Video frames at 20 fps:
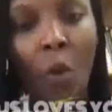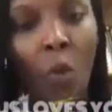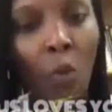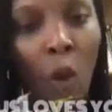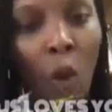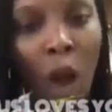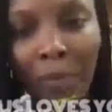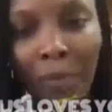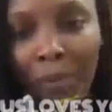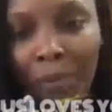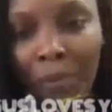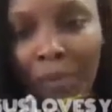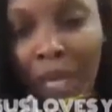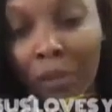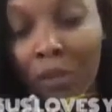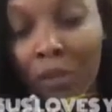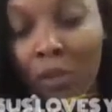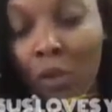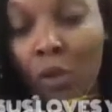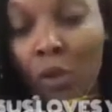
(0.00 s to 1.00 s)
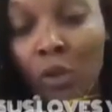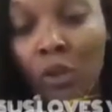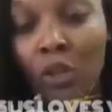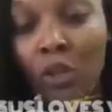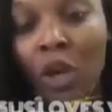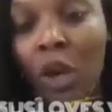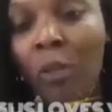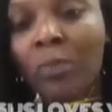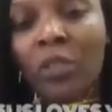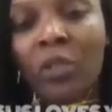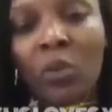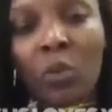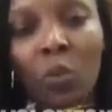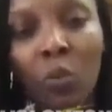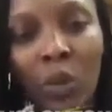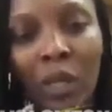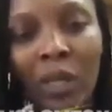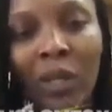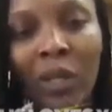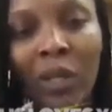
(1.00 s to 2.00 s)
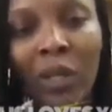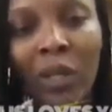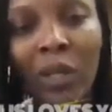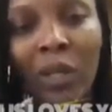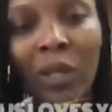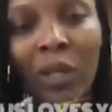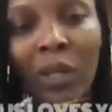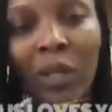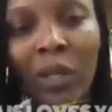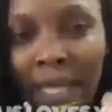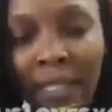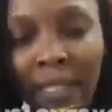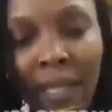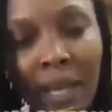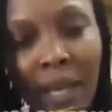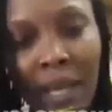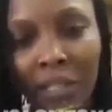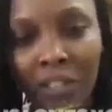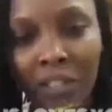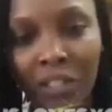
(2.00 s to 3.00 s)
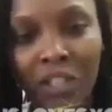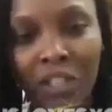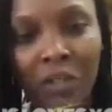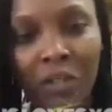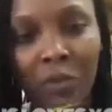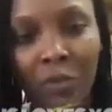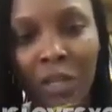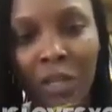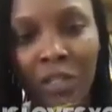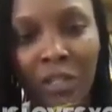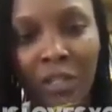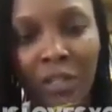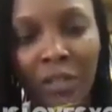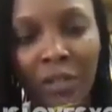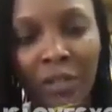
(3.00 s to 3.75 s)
wiped out, or succumb to the will of a dying generation.